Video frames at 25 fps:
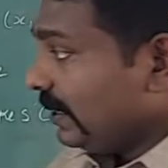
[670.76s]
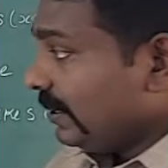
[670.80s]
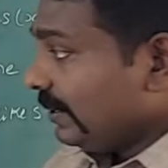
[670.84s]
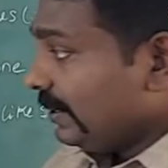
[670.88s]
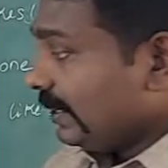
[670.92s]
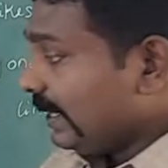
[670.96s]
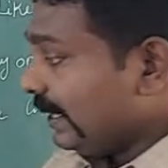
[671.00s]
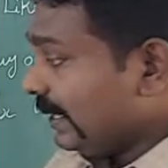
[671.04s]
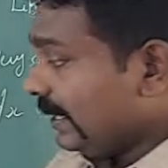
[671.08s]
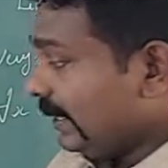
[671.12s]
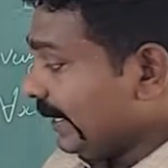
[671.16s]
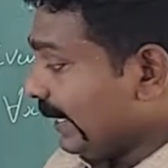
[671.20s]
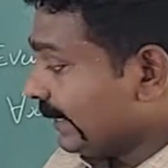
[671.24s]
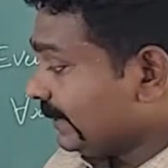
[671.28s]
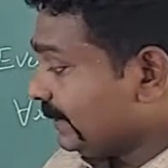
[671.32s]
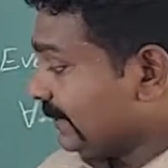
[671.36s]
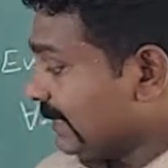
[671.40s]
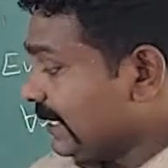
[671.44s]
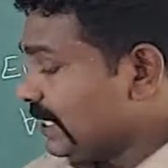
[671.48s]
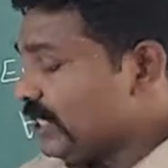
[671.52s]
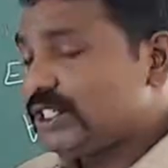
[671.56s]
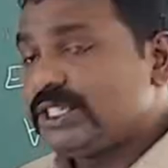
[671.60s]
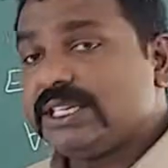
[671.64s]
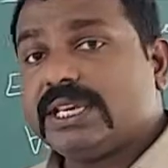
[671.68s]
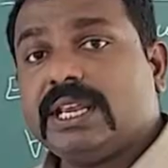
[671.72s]

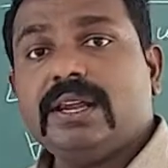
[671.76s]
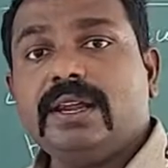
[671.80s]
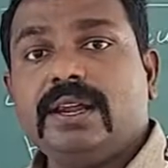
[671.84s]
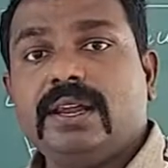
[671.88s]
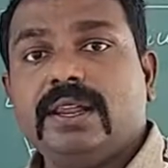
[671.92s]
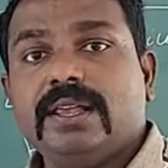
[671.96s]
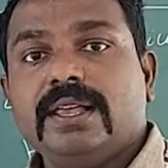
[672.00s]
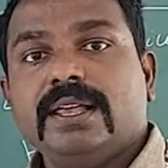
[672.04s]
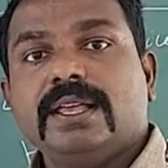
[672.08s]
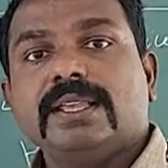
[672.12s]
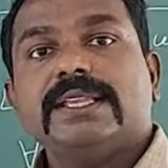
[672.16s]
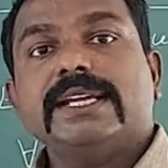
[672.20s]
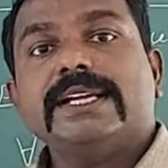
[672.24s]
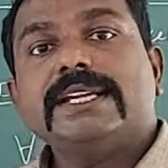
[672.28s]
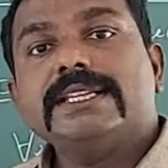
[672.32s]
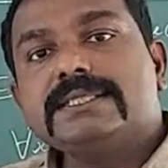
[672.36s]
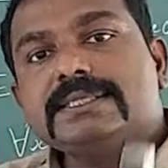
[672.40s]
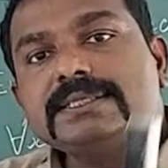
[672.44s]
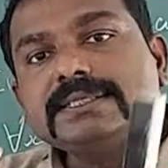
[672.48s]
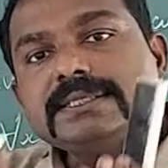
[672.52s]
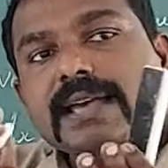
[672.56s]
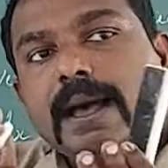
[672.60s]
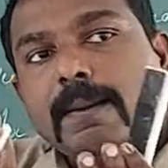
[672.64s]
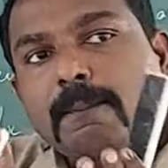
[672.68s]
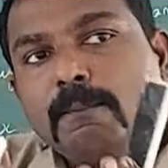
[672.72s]
extensional, that is
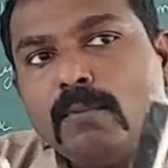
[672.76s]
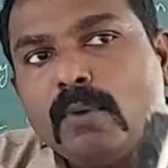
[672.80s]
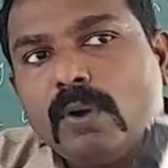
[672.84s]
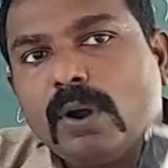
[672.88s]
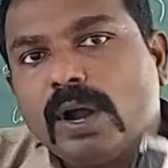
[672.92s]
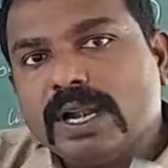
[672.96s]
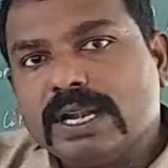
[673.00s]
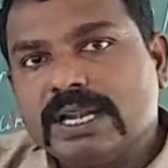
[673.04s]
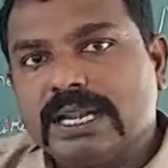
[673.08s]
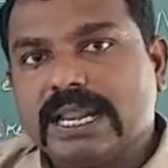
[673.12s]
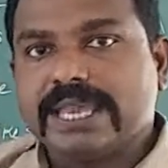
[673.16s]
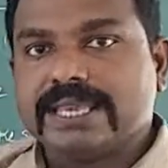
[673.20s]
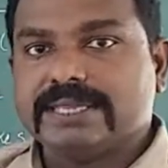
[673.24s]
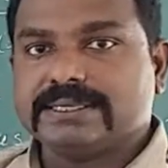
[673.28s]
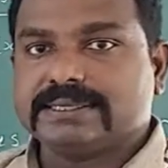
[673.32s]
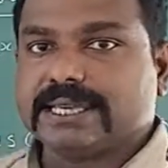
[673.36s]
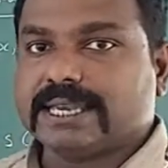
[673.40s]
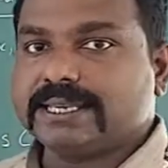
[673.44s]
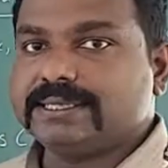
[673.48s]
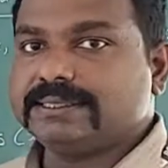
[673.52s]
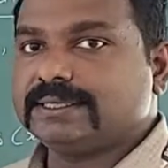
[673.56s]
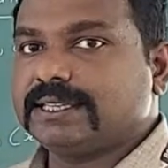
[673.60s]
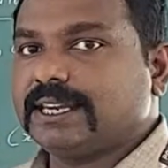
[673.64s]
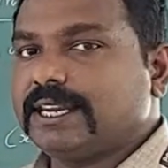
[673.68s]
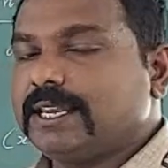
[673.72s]
someone likes
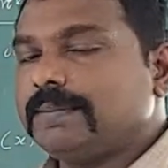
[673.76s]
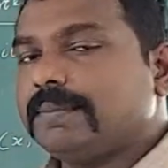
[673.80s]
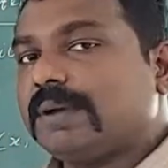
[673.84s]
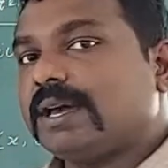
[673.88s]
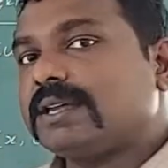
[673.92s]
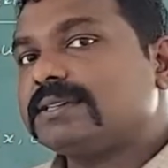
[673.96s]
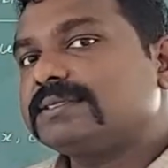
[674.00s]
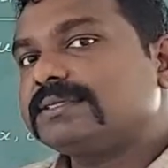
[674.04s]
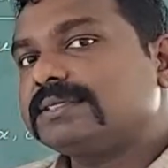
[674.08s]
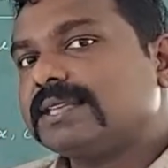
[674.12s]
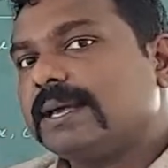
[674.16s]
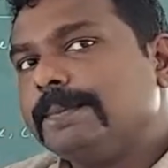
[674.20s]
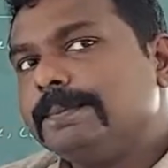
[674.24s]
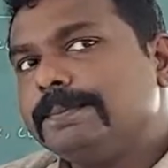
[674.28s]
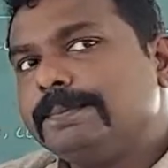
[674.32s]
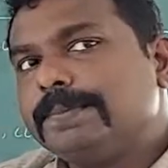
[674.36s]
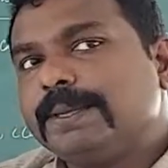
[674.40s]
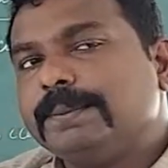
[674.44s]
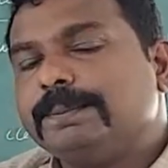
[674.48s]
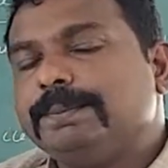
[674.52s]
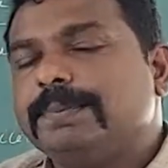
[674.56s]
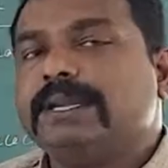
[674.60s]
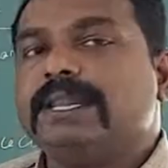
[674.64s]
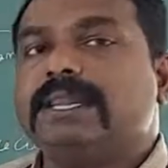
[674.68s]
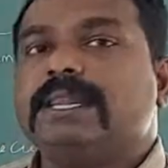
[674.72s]
ice cream or some
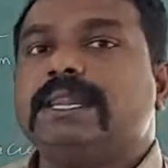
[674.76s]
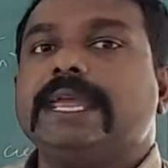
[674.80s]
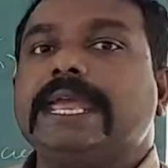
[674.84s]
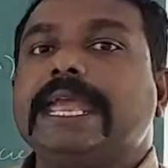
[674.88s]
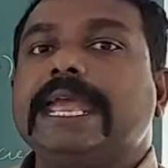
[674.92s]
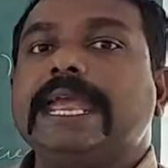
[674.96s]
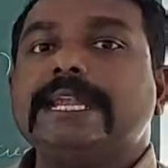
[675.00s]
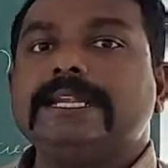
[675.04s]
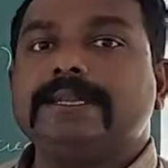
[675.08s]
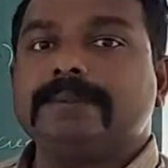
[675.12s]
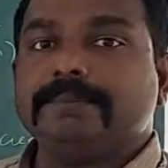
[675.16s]
people hate